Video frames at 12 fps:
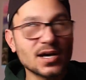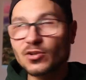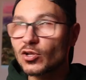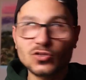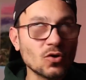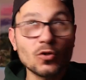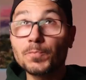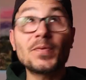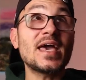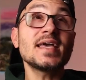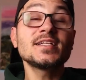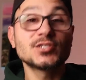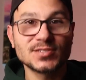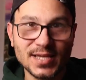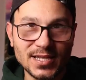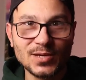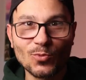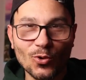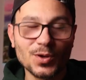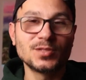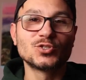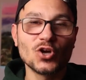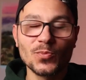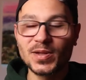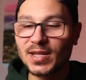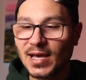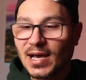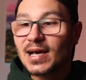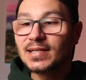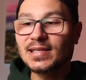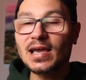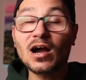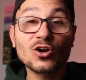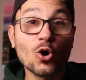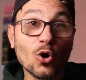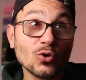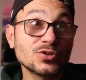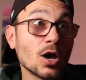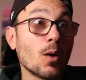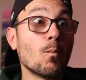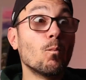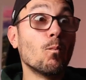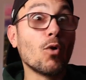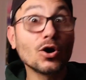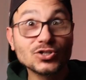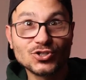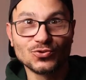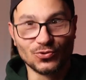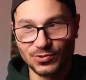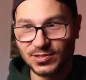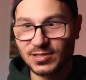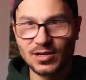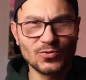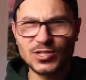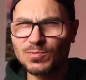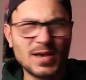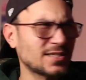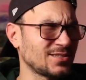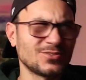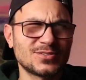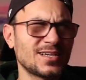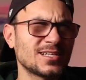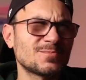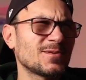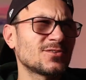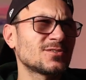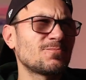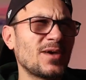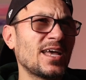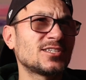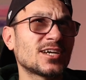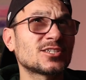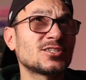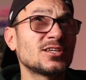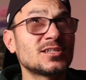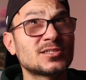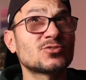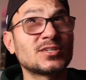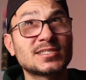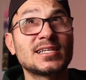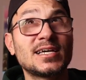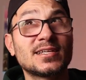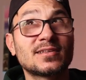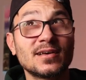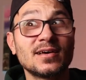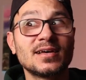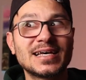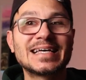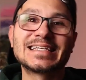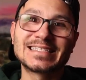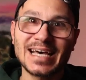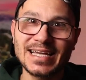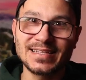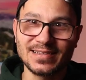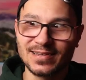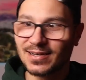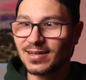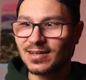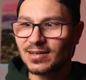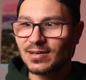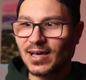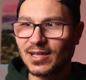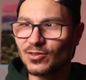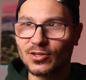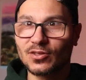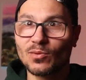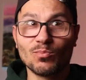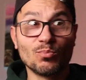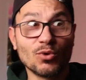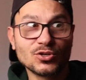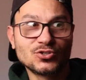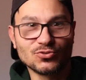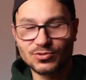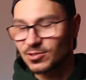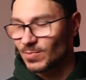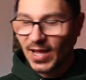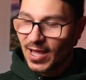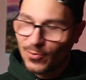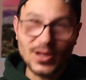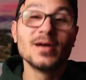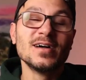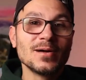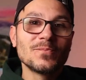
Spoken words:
are not called pages anymore in German. They are called modules, which makes no sense because page actually is translated Seite and not modules. But anyway,